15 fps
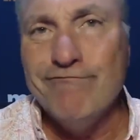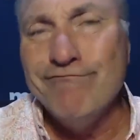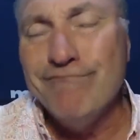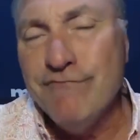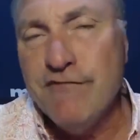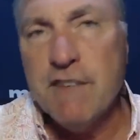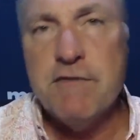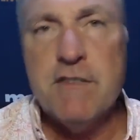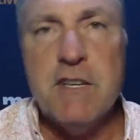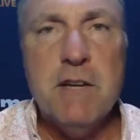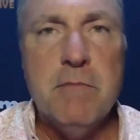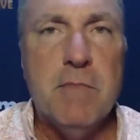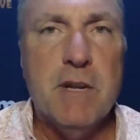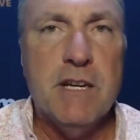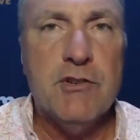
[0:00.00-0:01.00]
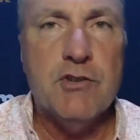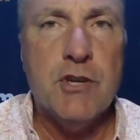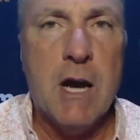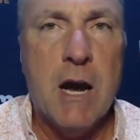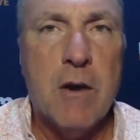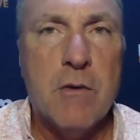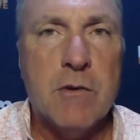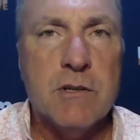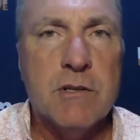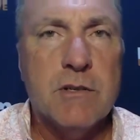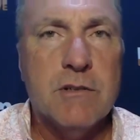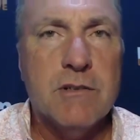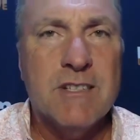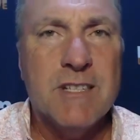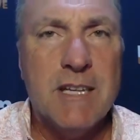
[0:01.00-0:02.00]
15-minute
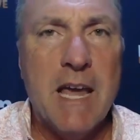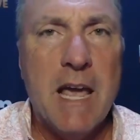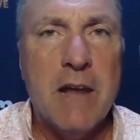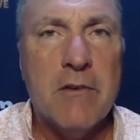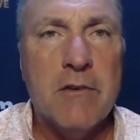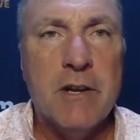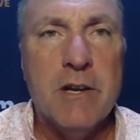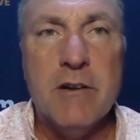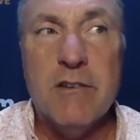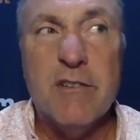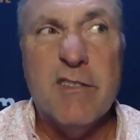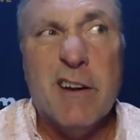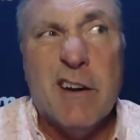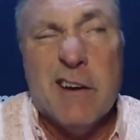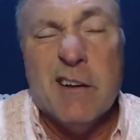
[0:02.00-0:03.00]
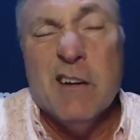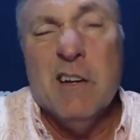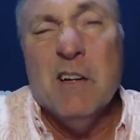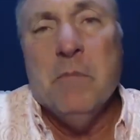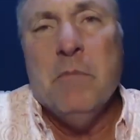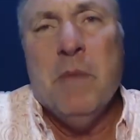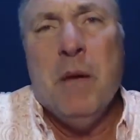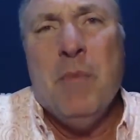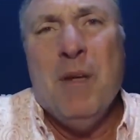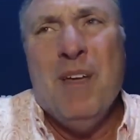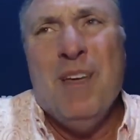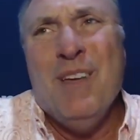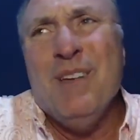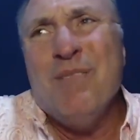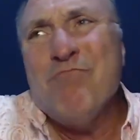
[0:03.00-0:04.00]
showers scattered here or there,
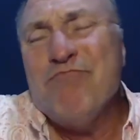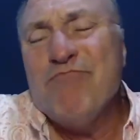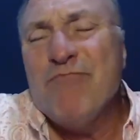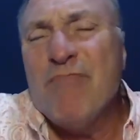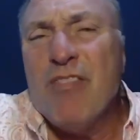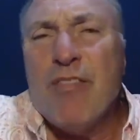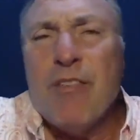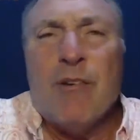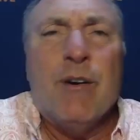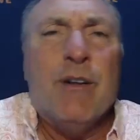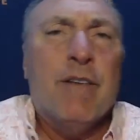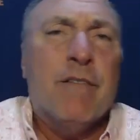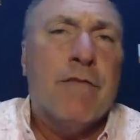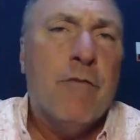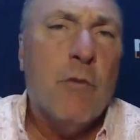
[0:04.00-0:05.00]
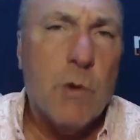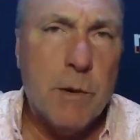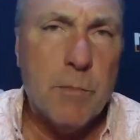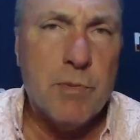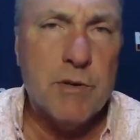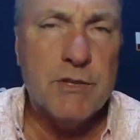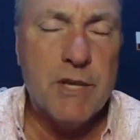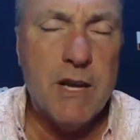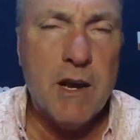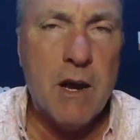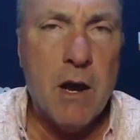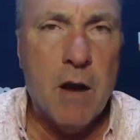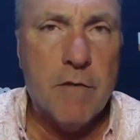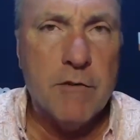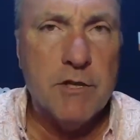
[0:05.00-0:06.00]
maybe 30 or 40%
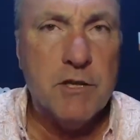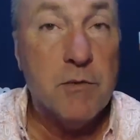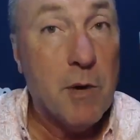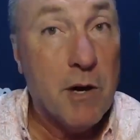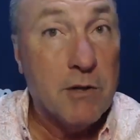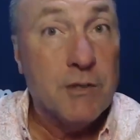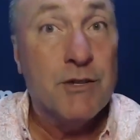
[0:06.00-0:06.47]
coverage tomorrow.